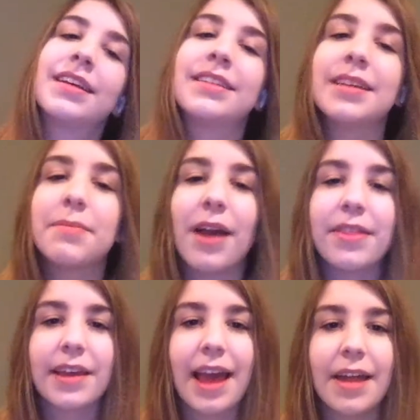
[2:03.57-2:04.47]
Deep breath
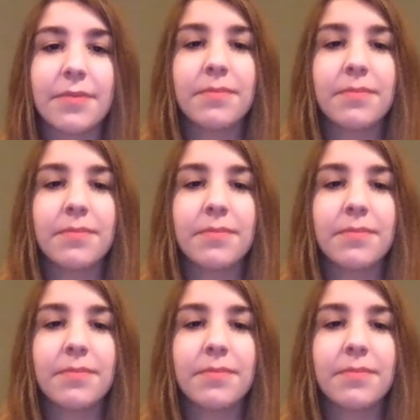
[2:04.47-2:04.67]
again.